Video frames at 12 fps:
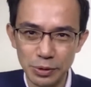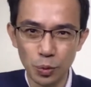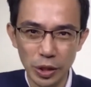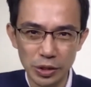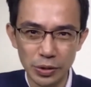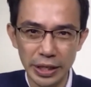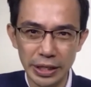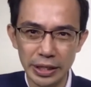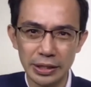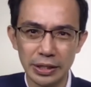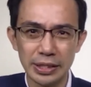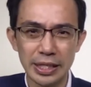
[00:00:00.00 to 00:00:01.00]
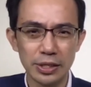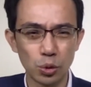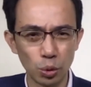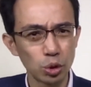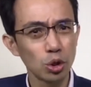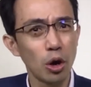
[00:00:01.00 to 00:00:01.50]
to work together. They just
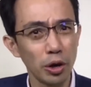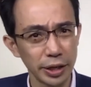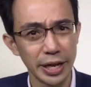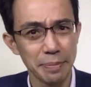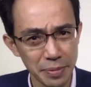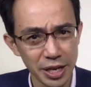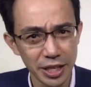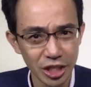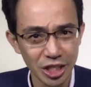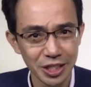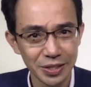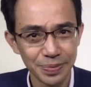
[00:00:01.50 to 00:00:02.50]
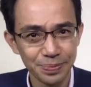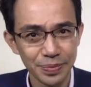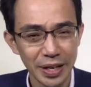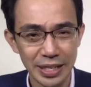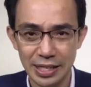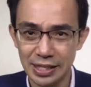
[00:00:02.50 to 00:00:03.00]
don't talk that much.
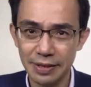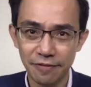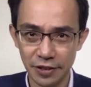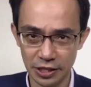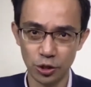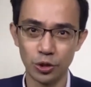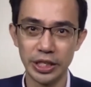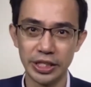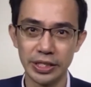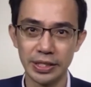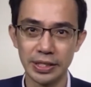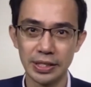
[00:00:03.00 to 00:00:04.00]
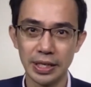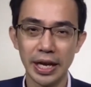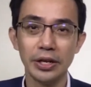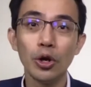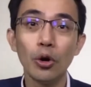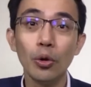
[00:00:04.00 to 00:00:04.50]
And there's some frustrations.
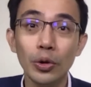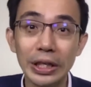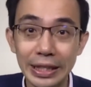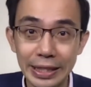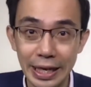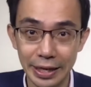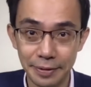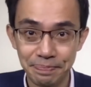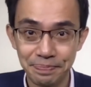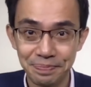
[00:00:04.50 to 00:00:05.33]
And not only that,